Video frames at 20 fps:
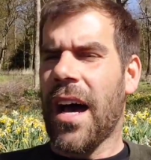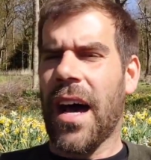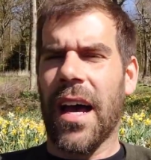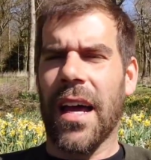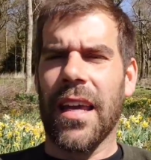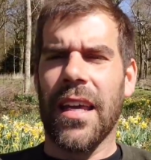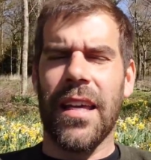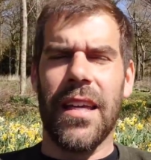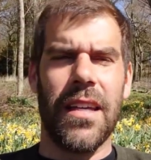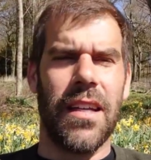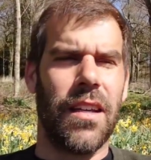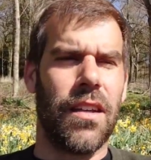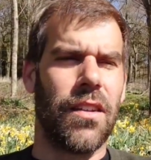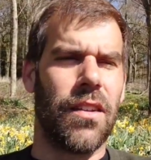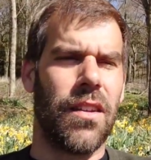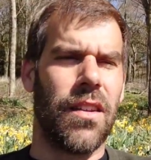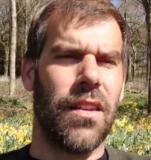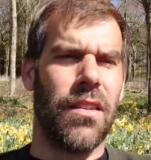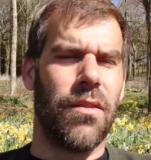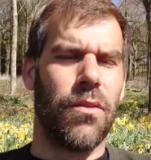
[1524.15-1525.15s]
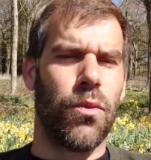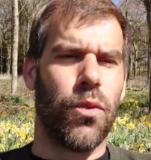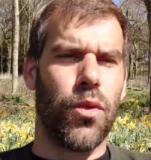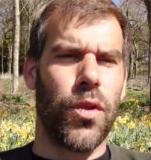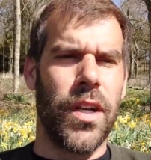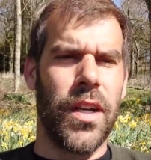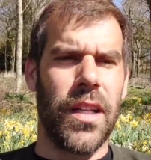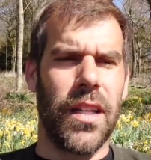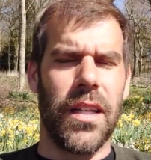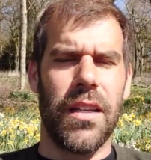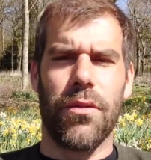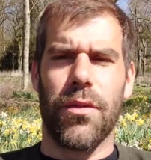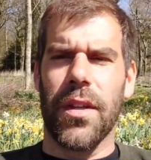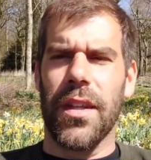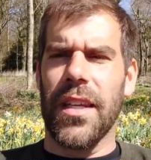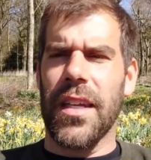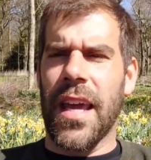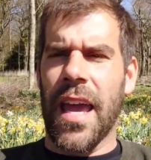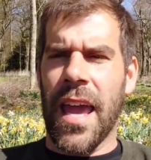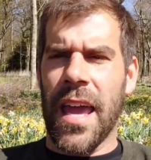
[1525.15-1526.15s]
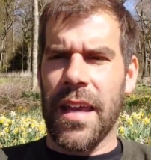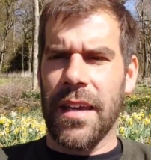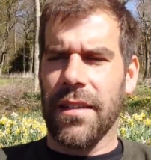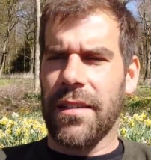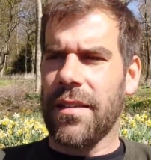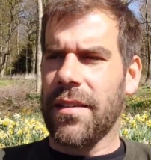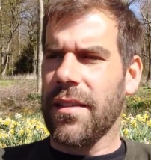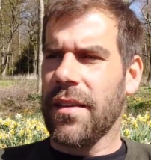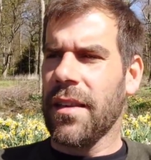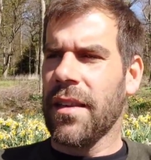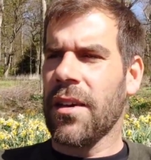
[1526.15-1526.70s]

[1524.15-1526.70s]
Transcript: I really, really hate